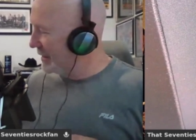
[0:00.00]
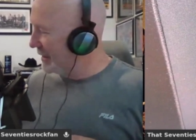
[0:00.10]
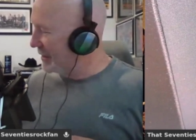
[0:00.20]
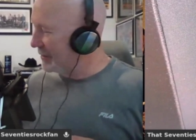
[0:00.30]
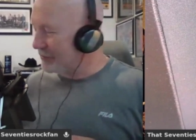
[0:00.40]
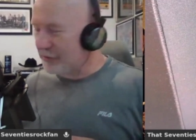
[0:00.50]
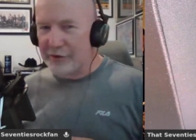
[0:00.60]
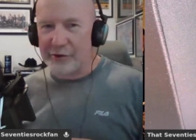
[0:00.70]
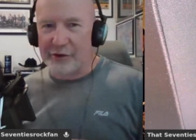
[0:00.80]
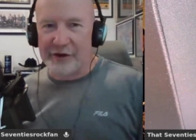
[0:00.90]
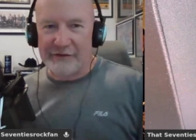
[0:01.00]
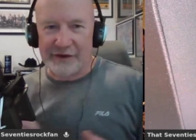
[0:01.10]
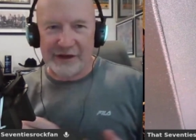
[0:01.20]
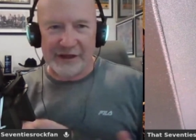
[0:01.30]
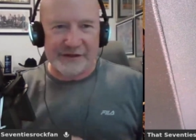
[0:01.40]
Uh, going through the D
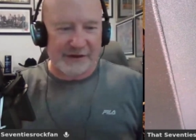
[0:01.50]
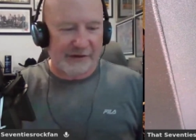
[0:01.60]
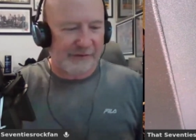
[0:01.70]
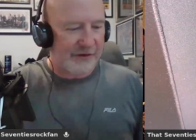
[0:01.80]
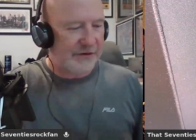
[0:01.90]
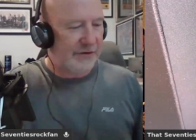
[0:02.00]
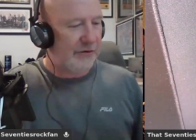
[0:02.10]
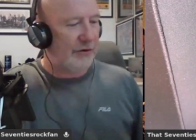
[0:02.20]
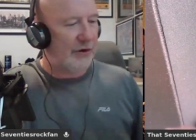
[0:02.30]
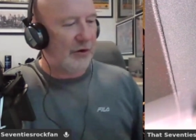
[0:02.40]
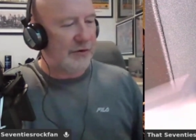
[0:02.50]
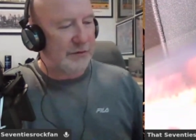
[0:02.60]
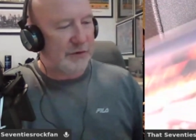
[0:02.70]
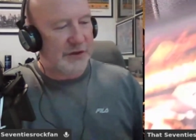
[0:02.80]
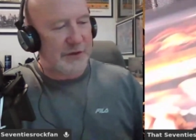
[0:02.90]
V Ds here first. So, I also
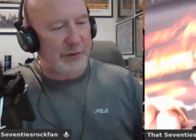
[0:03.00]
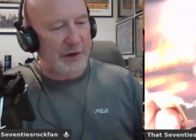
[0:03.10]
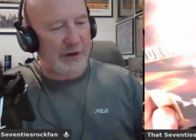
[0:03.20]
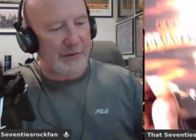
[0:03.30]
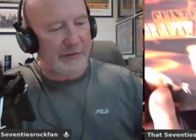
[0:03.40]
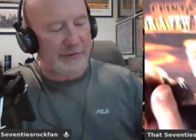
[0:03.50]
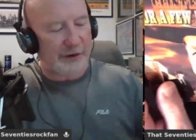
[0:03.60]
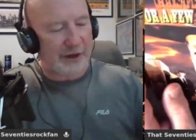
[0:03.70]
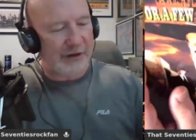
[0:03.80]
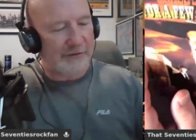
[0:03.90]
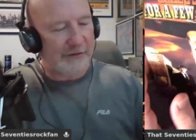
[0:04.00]
managed to pick up, for again,